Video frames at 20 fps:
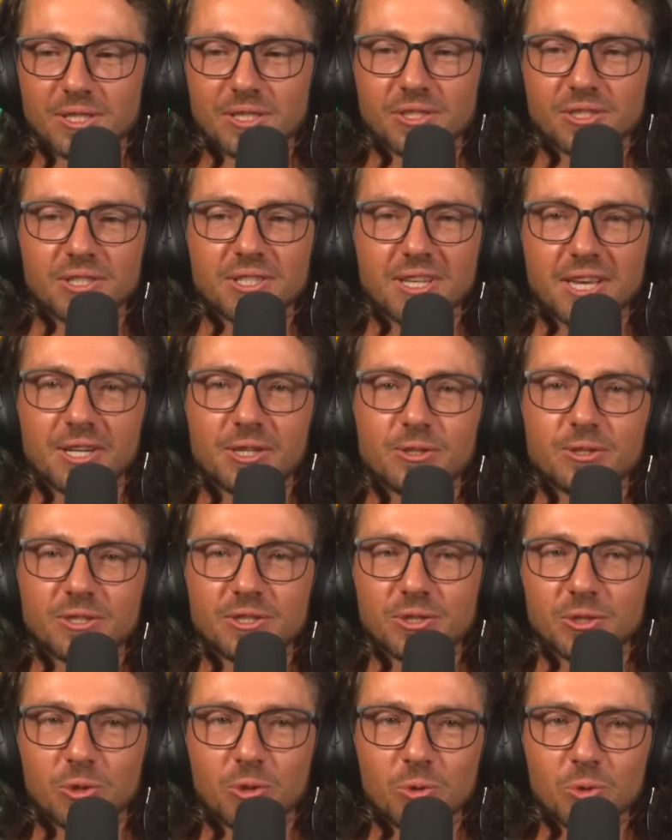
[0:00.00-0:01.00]
It's
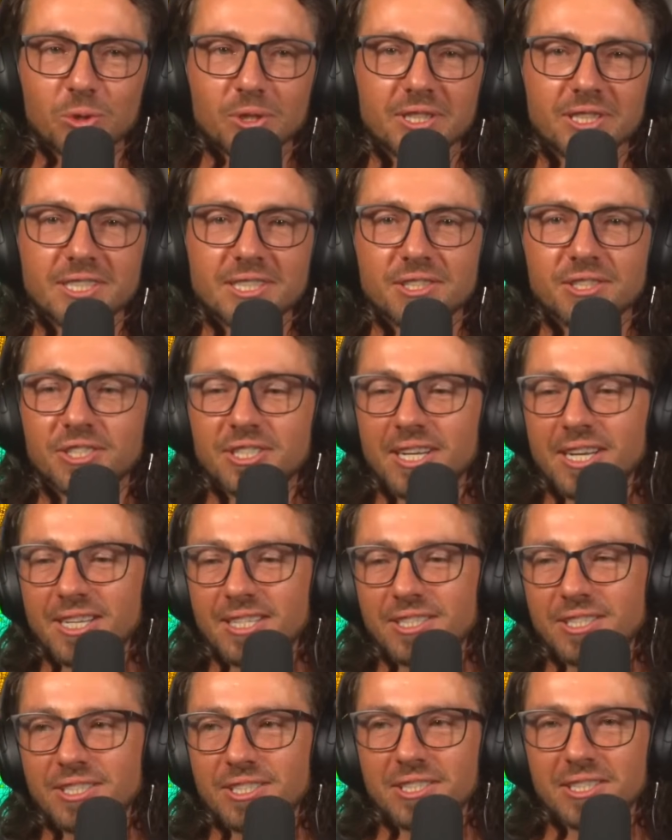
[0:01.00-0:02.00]
all it is.
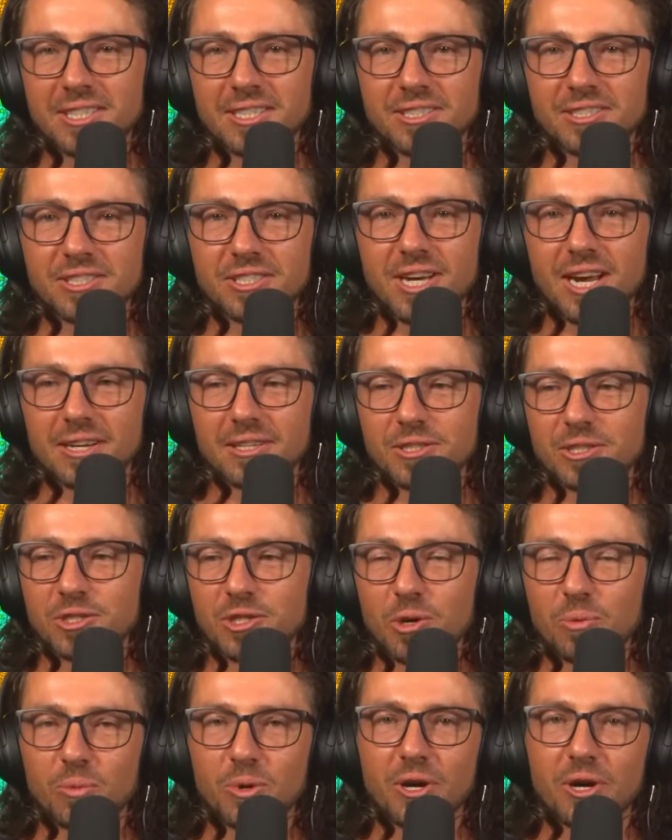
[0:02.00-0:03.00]
It's insane. It's
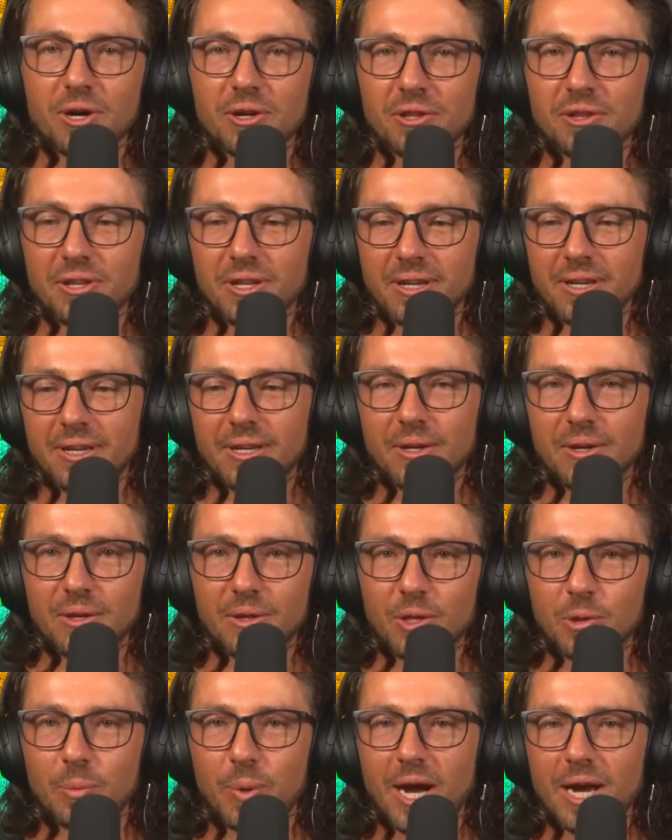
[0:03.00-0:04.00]
not worth
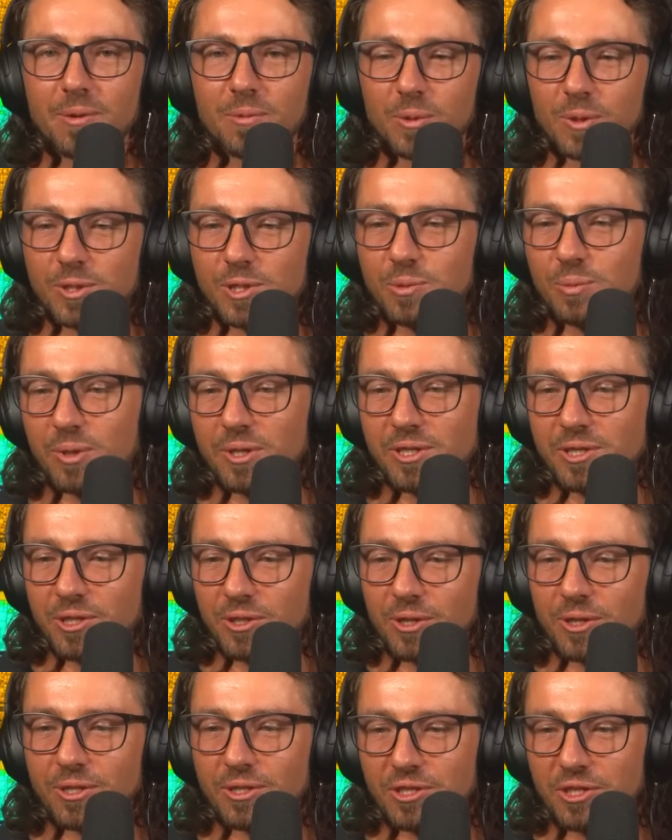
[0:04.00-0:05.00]
the paper it's
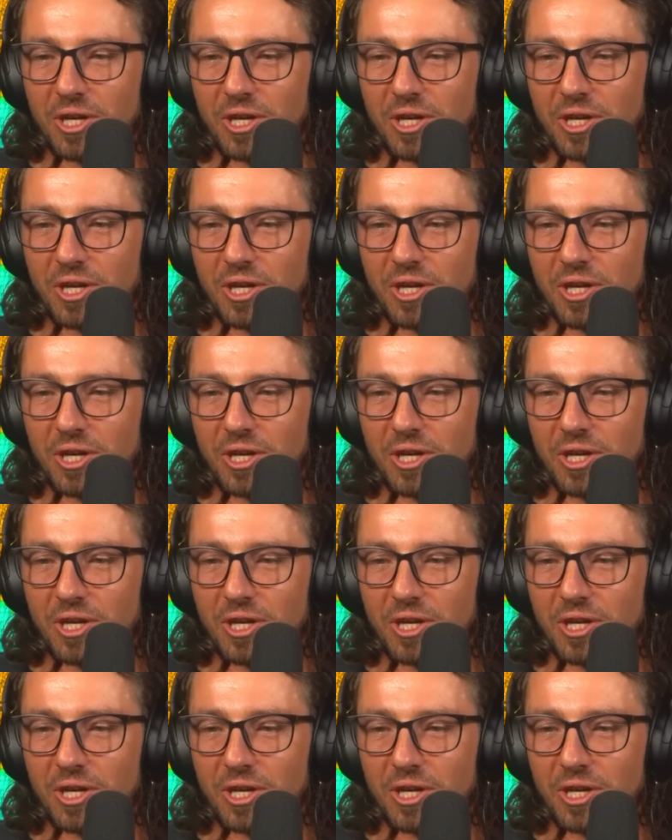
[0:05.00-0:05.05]
printed on.